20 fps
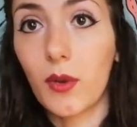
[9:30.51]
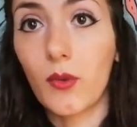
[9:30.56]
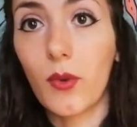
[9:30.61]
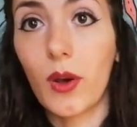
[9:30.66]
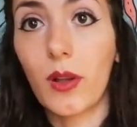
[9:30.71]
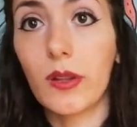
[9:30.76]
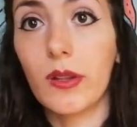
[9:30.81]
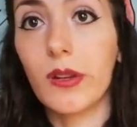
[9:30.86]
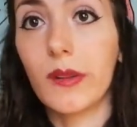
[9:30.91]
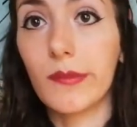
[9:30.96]

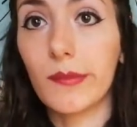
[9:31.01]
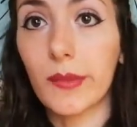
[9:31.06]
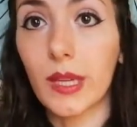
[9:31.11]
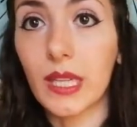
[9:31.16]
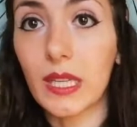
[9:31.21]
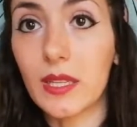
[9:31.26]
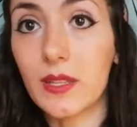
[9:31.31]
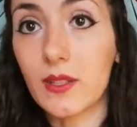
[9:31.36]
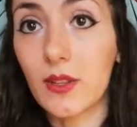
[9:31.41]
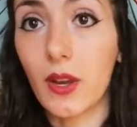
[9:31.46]
wall, my
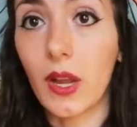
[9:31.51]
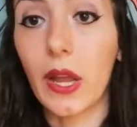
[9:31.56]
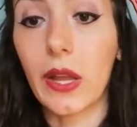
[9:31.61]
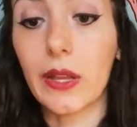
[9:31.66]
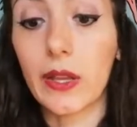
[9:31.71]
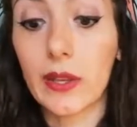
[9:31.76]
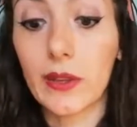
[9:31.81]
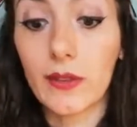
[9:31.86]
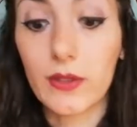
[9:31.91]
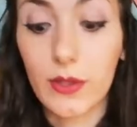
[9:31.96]
keys are
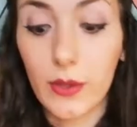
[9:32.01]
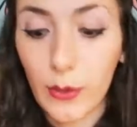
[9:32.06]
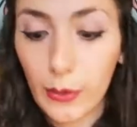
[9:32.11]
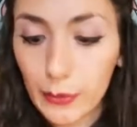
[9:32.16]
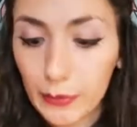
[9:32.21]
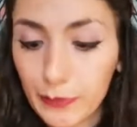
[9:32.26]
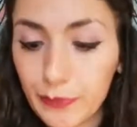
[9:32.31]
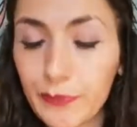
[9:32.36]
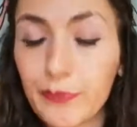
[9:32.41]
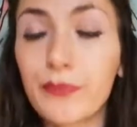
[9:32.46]
hanging. So